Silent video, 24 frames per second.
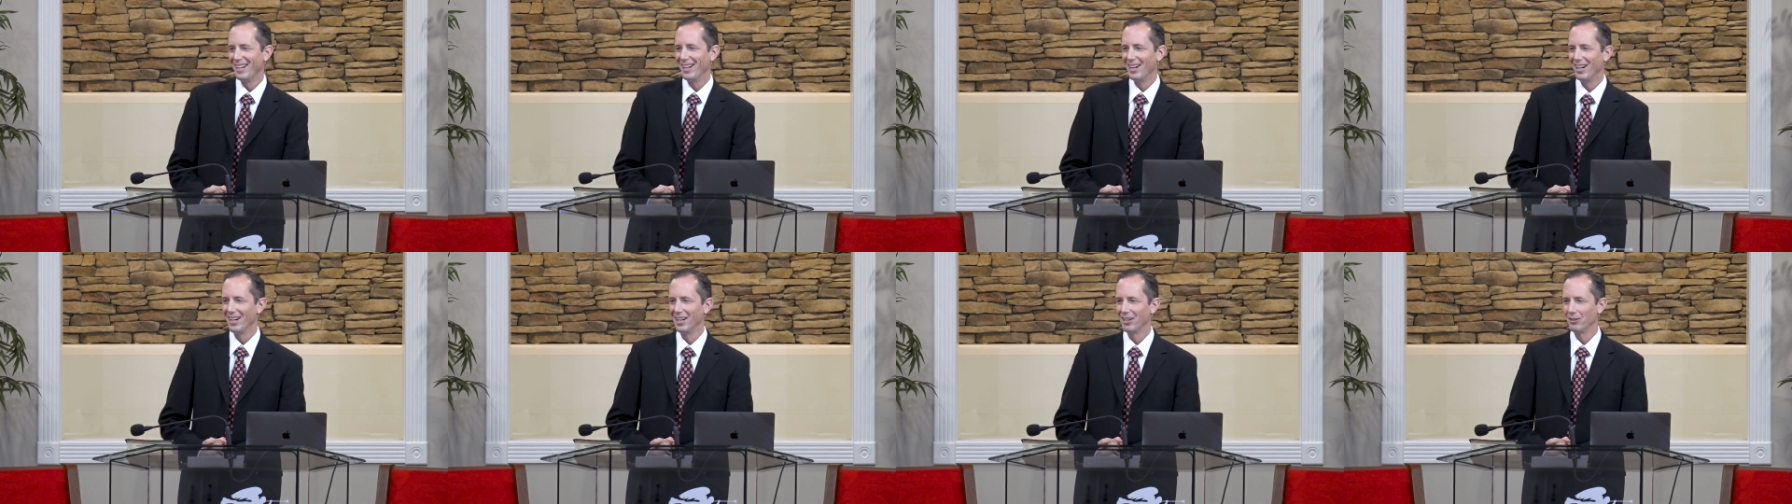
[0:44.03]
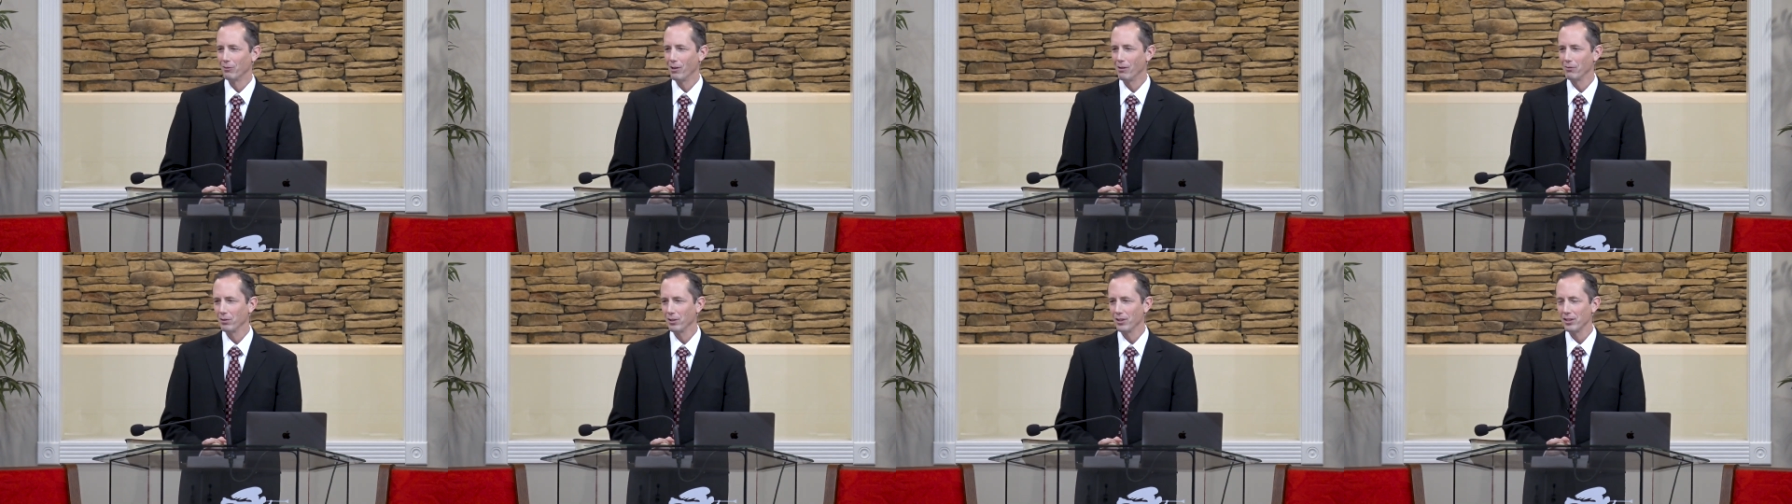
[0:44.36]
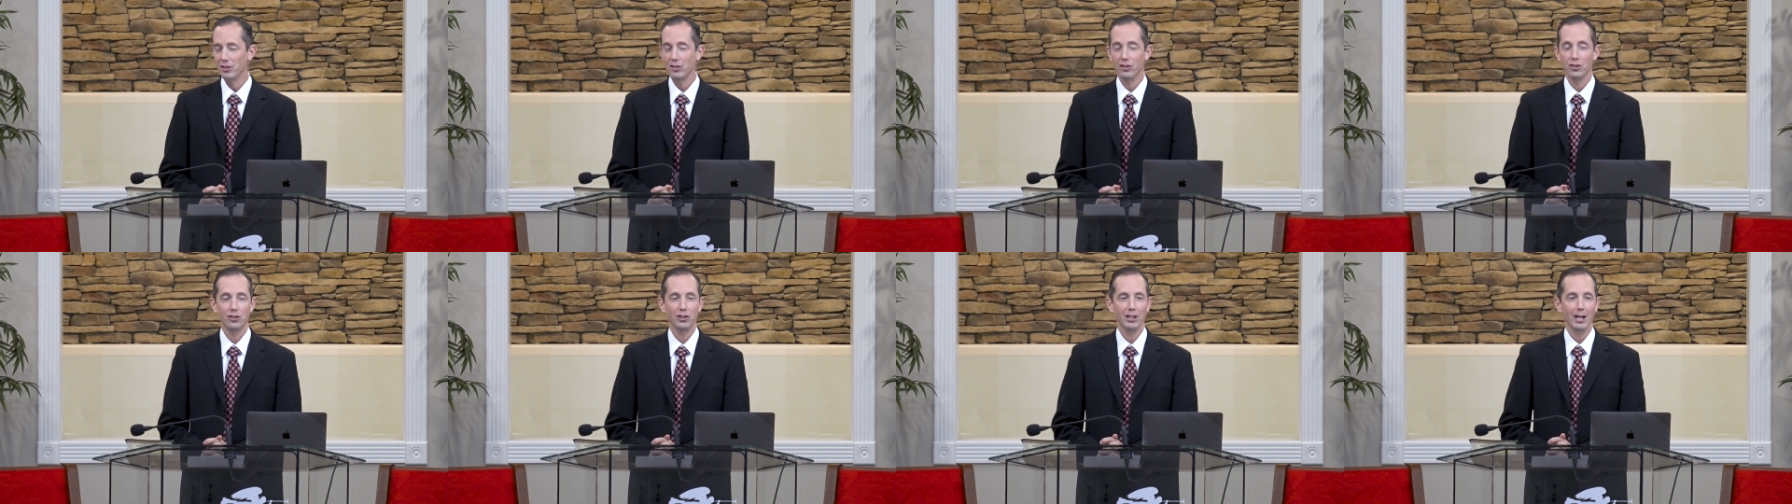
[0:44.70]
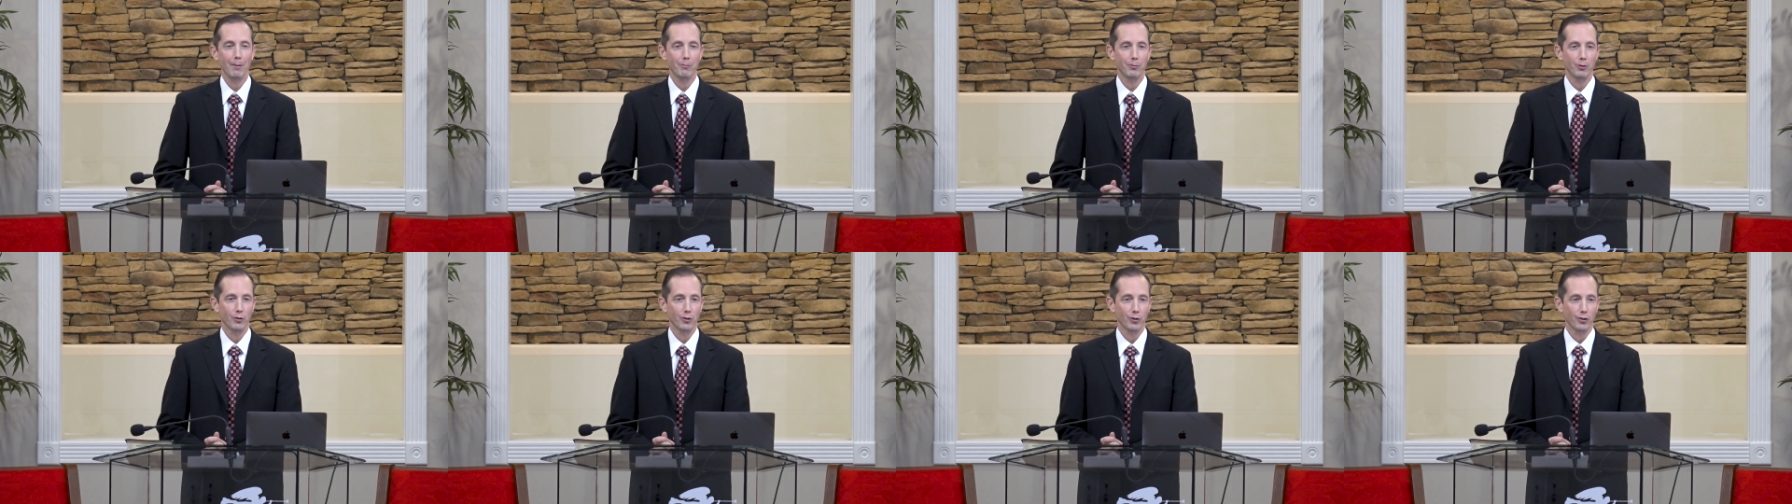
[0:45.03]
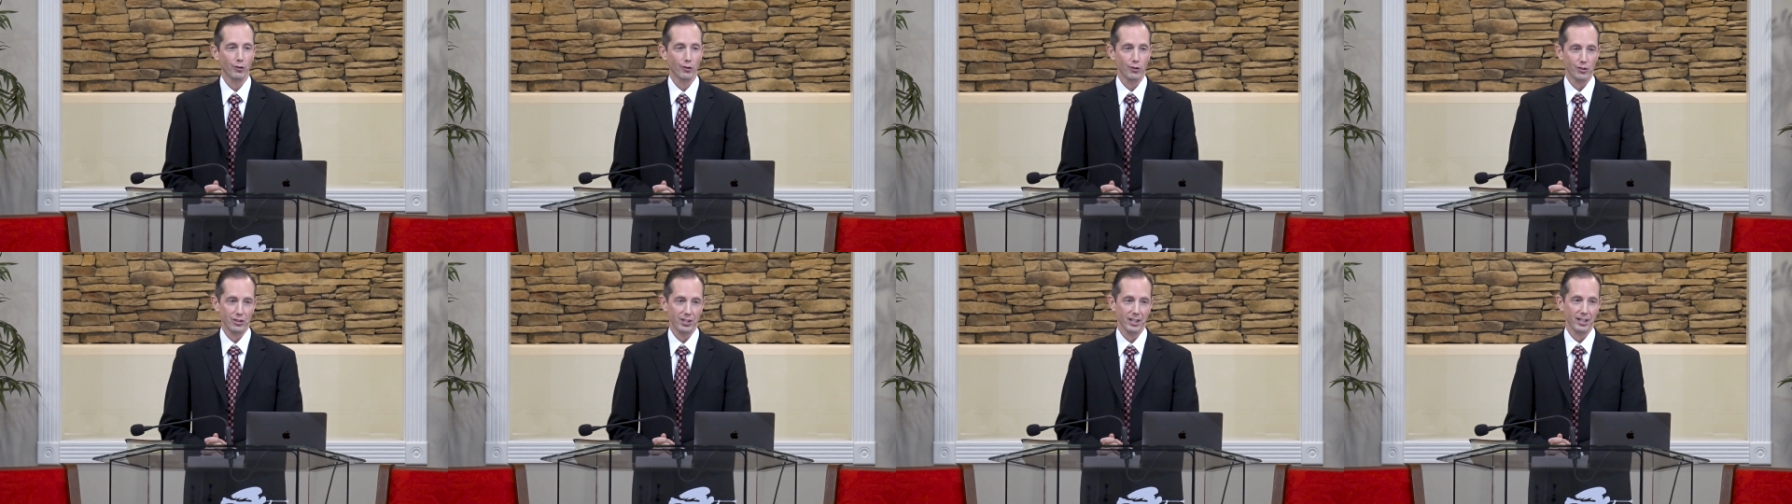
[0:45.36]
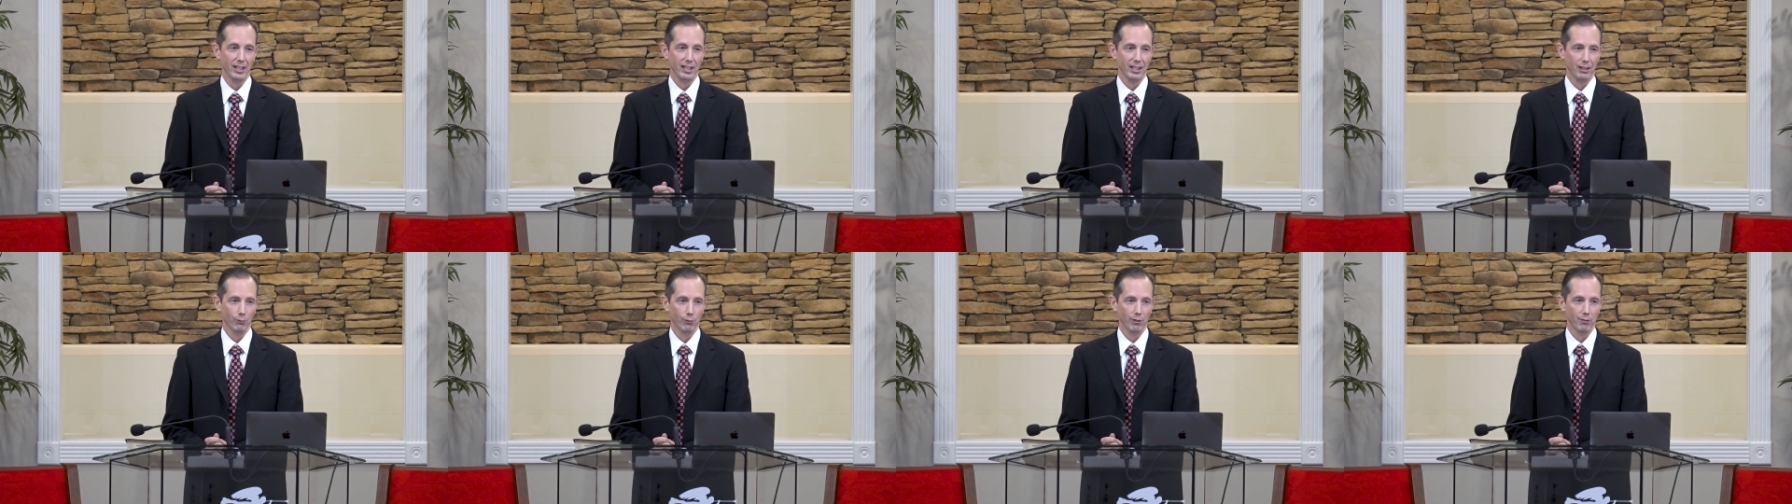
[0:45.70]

on Revelation chapter 13.